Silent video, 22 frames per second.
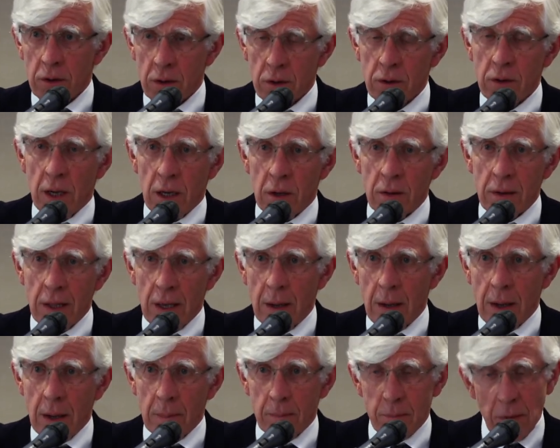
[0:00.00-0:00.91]
It's
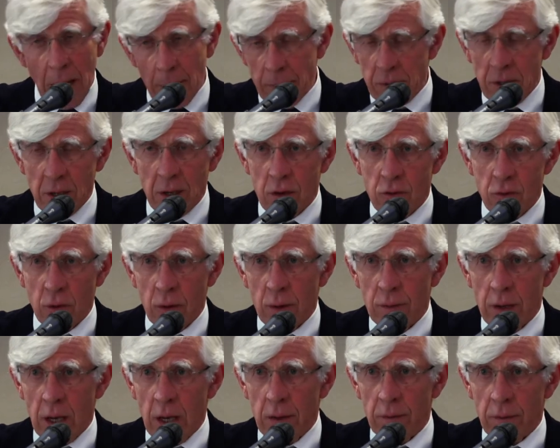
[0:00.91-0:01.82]
absolutely true
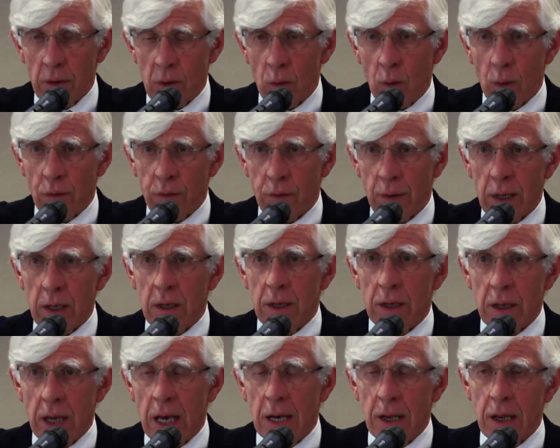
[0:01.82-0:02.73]
in the north of
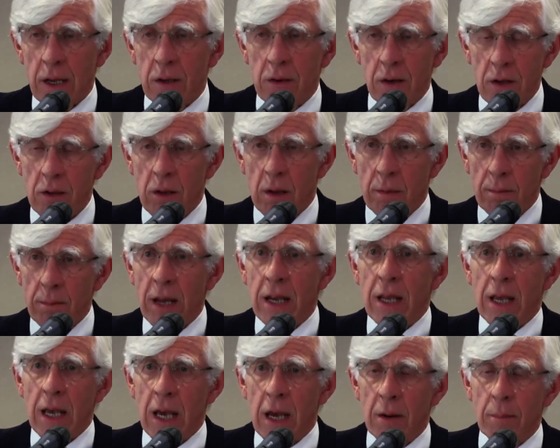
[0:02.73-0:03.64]
England, and it is in
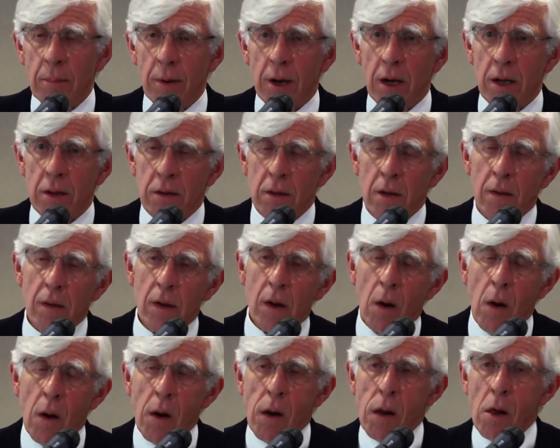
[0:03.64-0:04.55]
many parts
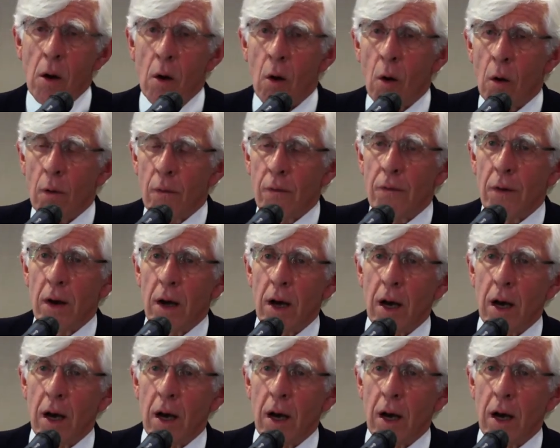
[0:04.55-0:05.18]
of